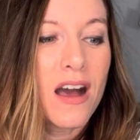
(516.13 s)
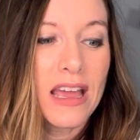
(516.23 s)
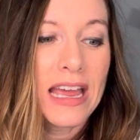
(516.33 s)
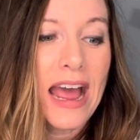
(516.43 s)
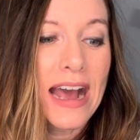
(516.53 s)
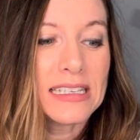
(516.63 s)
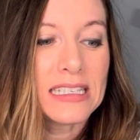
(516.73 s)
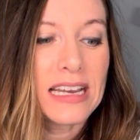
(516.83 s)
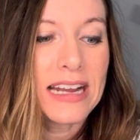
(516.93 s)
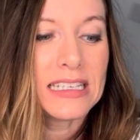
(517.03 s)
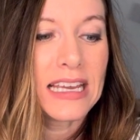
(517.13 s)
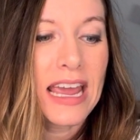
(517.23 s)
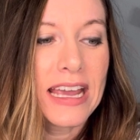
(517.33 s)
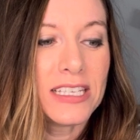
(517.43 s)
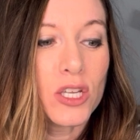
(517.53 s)
It has a nice
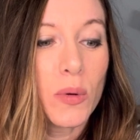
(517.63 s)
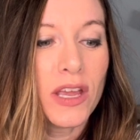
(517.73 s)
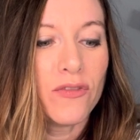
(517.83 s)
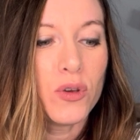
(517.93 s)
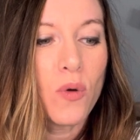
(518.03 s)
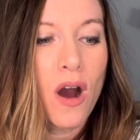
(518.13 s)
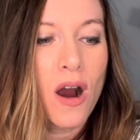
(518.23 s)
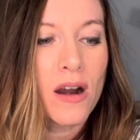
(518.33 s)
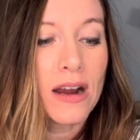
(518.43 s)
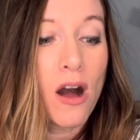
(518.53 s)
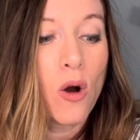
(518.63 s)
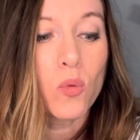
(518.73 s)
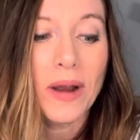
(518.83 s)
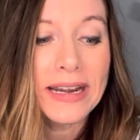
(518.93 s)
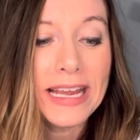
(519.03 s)
case, so if you are
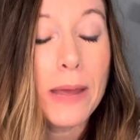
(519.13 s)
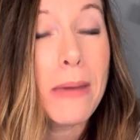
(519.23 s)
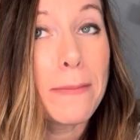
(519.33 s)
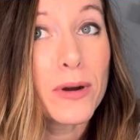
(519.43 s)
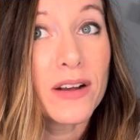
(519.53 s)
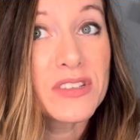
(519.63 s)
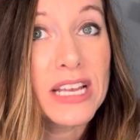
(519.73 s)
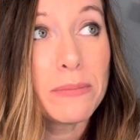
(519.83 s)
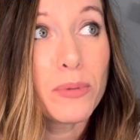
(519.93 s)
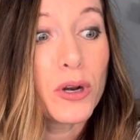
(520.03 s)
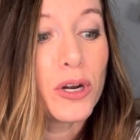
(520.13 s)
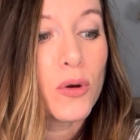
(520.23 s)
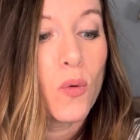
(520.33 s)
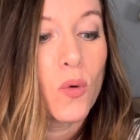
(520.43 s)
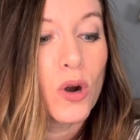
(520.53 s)
already a member of
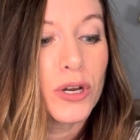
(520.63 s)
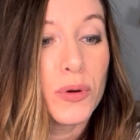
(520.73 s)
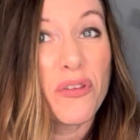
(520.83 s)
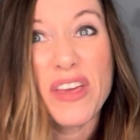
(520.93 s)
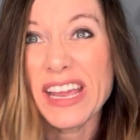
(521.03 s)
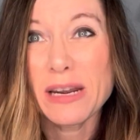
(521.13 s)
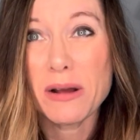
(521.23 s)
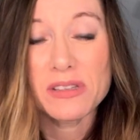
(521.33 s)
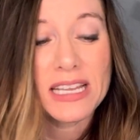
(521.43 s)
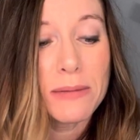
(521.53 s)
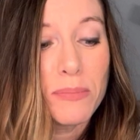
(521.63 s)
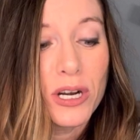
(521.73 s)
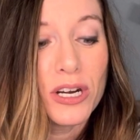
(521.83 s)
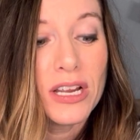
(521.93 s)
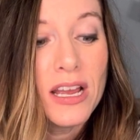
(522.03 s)
Scentbird or you're thinking about
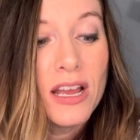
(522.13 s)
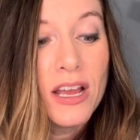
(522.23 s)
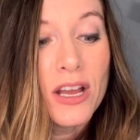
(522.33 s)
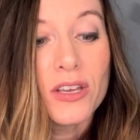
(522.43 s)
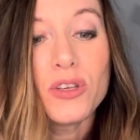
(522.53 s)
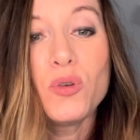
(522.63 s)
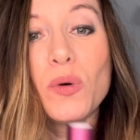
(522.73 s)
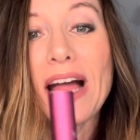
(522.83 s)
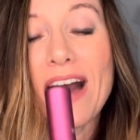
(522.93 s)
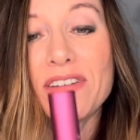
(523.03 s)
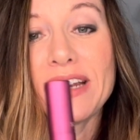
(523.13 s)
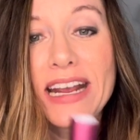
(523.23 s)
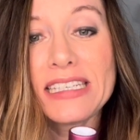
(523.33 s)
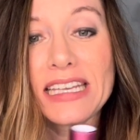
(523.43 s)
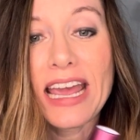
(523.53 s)
Scentbird, you will have a
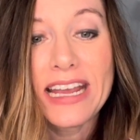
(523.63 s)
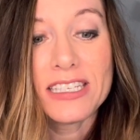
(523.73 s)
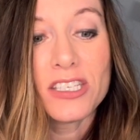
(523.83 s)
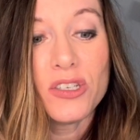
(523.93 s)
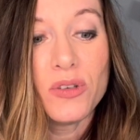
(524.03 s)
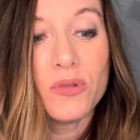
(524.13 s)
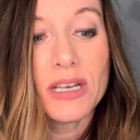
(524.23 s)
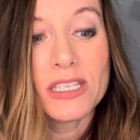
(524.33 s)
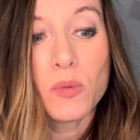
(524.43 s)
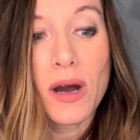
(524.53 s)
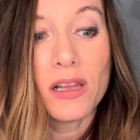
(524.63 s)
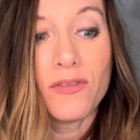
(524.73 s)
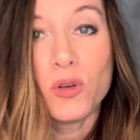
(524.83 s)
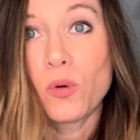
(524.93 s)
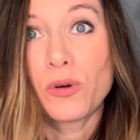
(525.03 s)
nice case to use as well
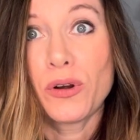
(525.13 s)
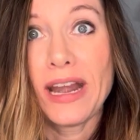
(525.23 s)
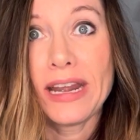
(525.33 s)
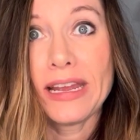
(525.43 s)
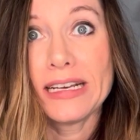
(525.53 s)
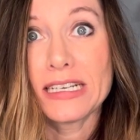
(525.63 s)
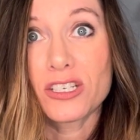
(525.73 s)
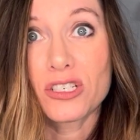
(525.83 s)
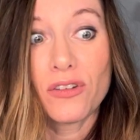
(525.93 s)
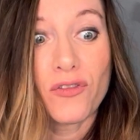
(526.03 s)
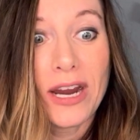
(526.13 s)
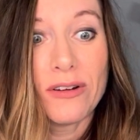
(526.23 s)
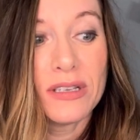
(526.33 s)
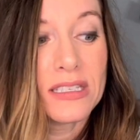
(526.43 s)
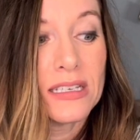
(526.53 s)
if you order any additional
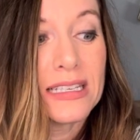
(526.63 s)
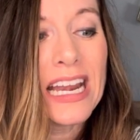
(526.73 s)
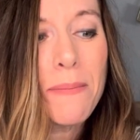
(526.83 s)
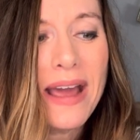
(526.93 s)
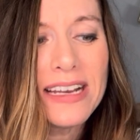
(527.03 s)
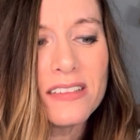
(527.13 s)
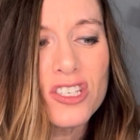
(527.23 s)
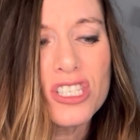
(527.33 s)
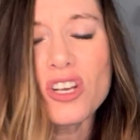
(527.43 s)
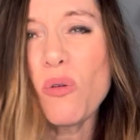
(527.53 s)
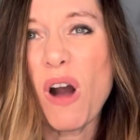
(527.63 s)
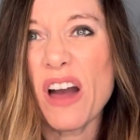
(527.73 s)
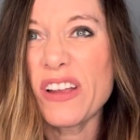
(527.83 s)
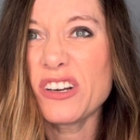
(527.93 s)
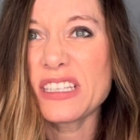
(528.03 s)
fragrances. And I might just go
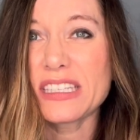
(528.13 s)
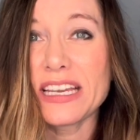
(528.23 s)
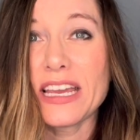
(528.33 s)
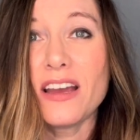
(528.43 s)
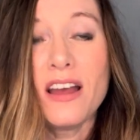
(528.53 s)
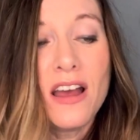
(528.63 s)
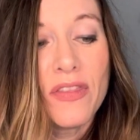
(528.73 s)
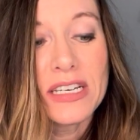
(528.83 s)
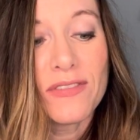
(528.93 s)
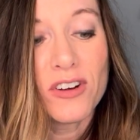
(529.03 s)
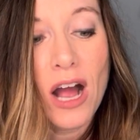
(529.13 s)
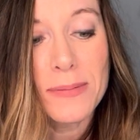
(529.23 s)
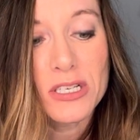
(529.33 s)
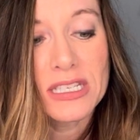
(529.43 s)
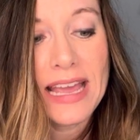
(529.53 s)
on there to see the different
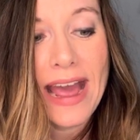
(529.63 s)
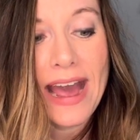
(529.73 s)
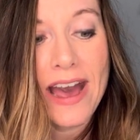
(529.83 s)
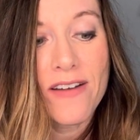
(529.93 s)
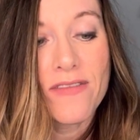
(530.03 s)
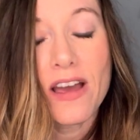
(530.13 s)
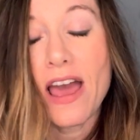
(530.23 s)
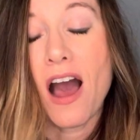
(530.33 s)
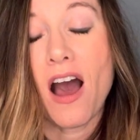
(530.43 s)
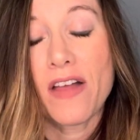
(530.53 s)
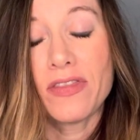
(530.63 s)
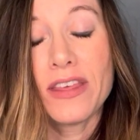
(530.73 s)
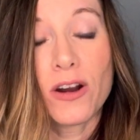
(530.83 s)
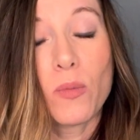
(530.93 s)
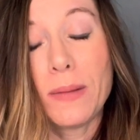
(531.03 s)
options they have on
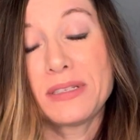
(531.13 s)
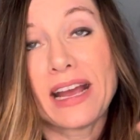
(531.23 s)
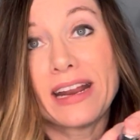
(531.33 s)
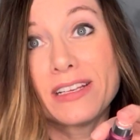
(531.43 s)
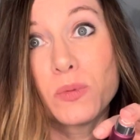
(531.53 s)
their website as